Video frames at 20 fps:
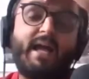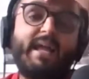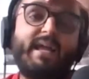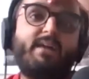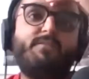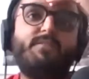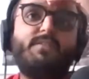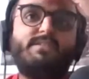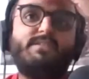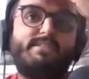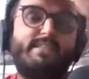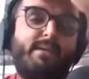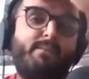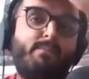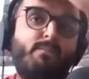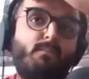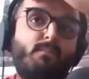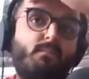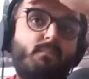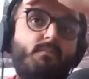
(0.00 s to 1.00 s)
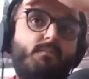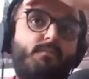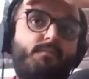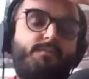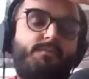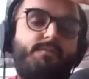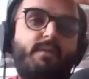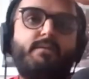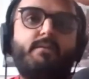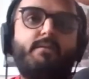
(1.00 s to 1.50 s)
i have the same
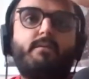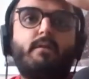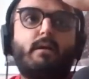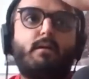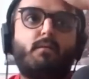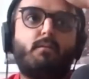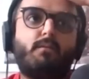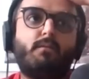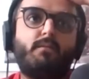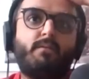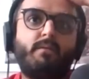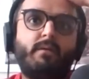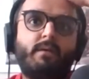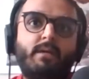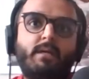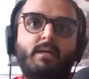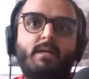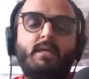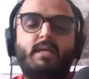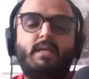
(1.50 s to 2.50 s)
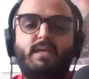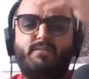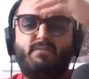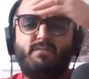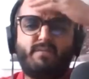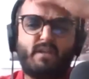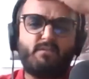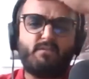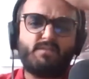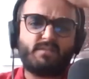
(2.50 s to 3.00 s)
fear around
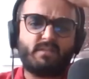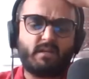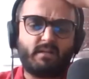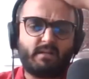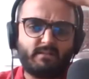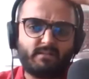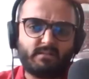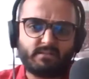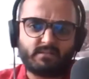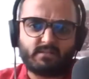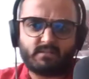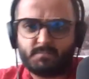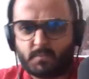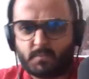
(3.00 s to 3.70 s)
even when I was starting this